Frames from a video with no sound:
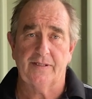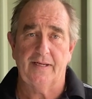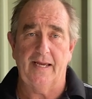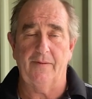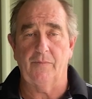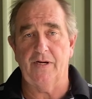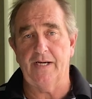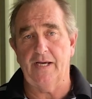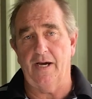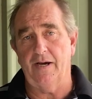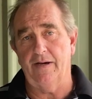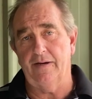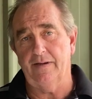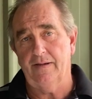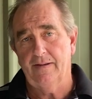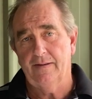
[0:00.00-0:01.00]
And we
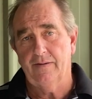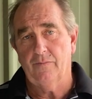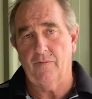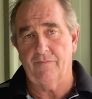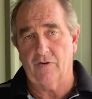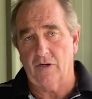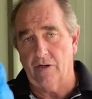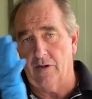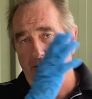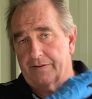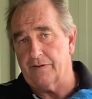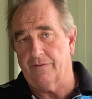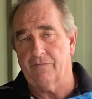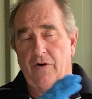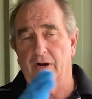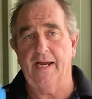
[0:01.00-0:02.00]
know we've got a lot
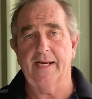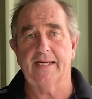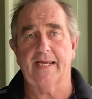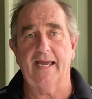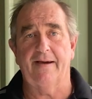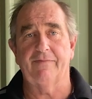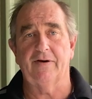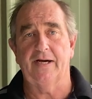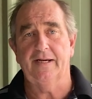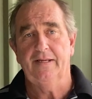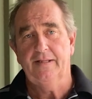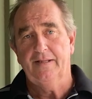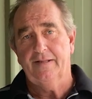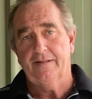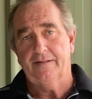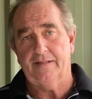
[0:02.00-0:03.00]
of ground to cover.
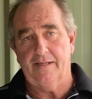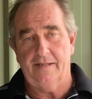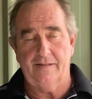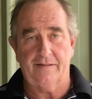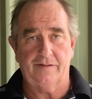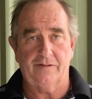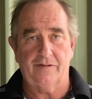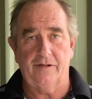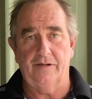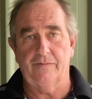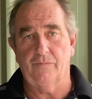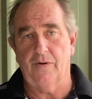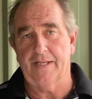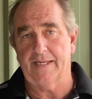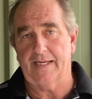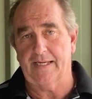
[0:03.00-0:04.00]
There's certain
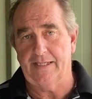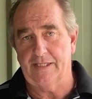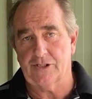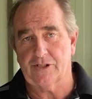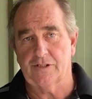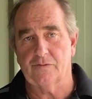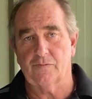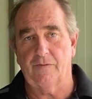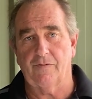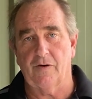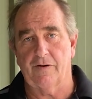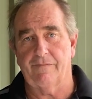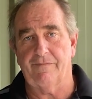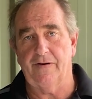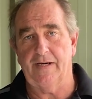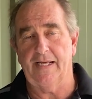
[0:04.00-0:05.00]
weather conditions we've got
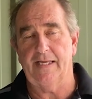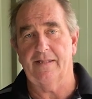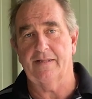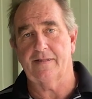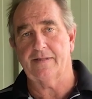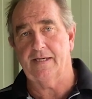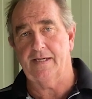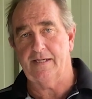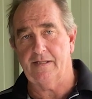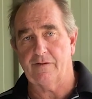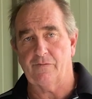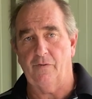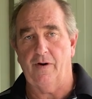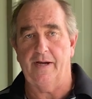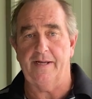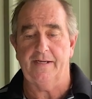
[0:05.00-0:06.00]
to fit in. The seeder's
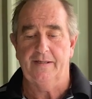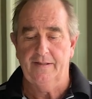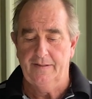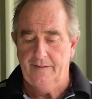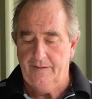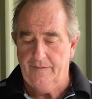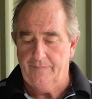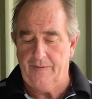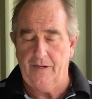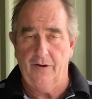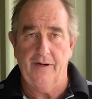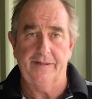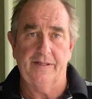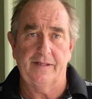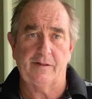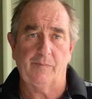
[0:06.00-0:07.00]
right
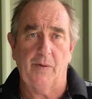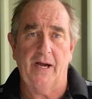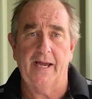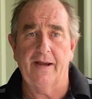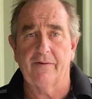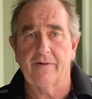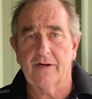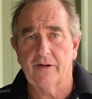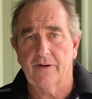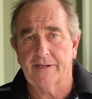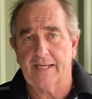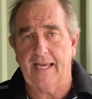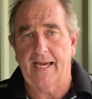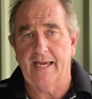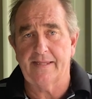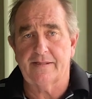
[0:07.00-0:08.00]
behind the sprayer in a lot of
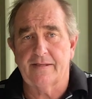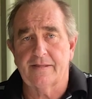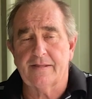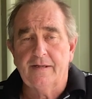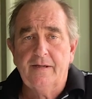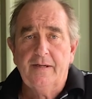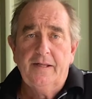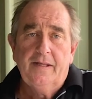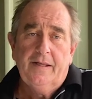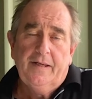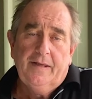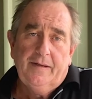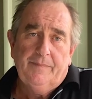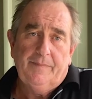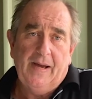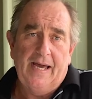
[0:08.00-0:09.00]
cases.
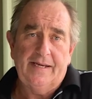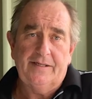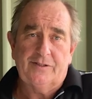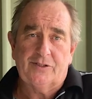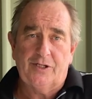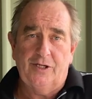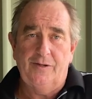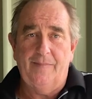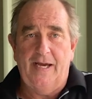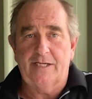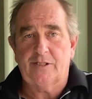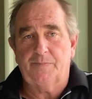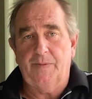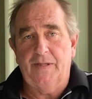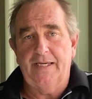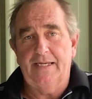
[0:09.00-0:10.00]
But too much
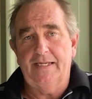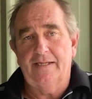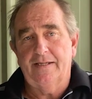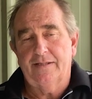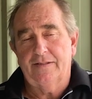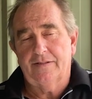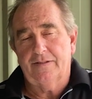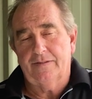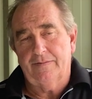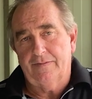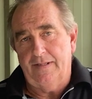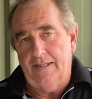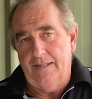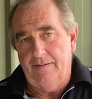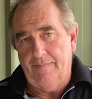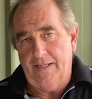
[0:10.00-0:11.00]
speed
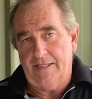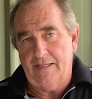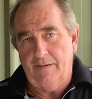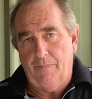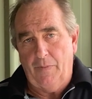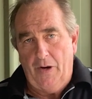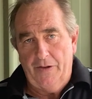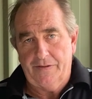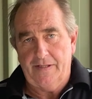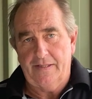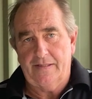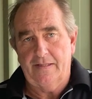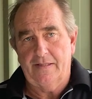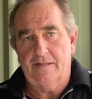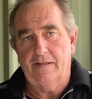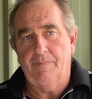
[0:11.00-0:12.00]
in the mixing
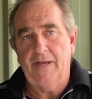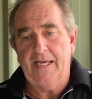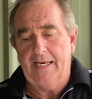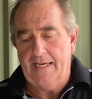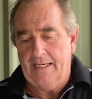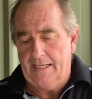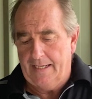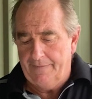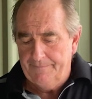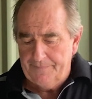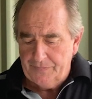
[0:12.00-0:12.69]
process is the big killer.